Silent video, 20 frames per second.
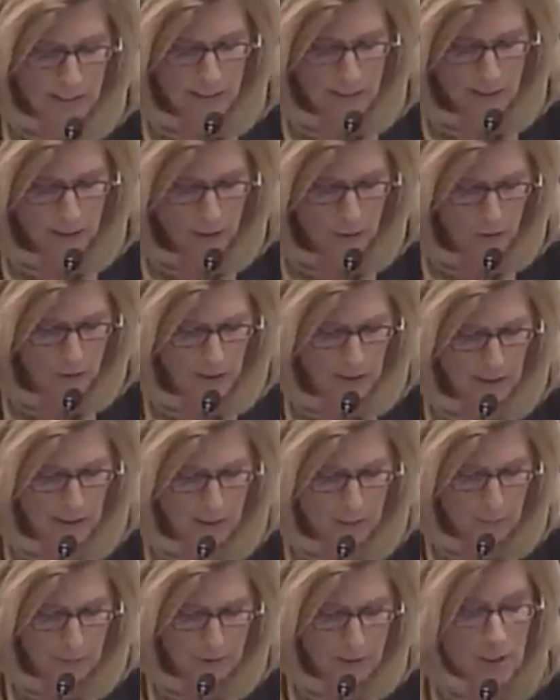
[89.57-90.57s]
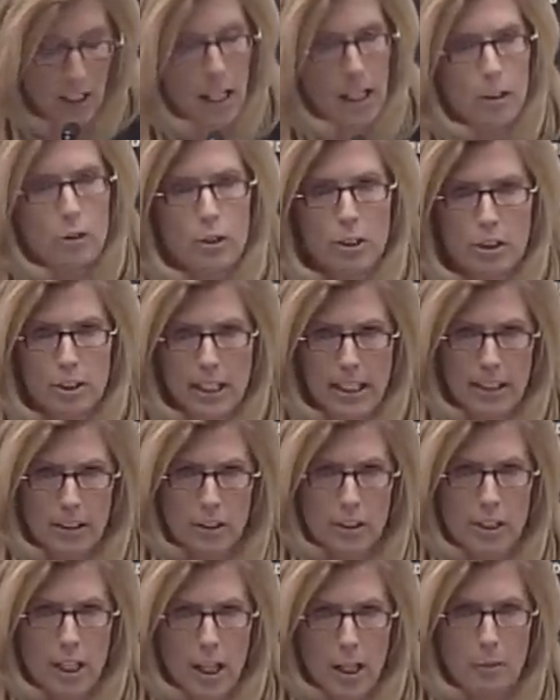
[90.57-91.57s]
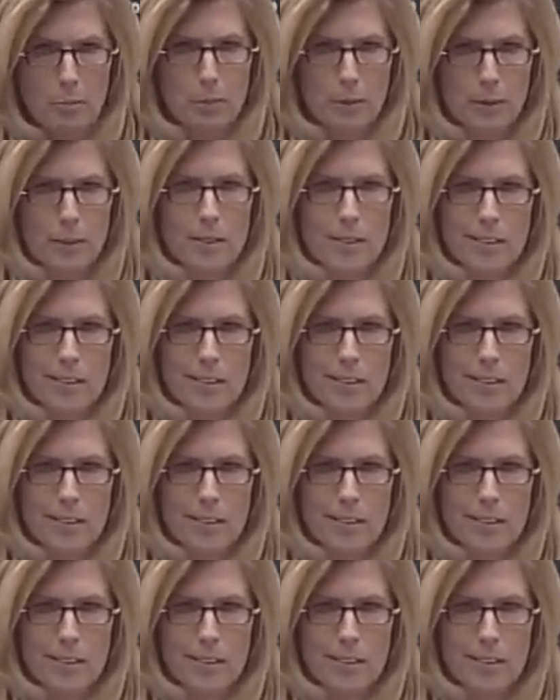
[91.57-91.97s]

if Congress can't stop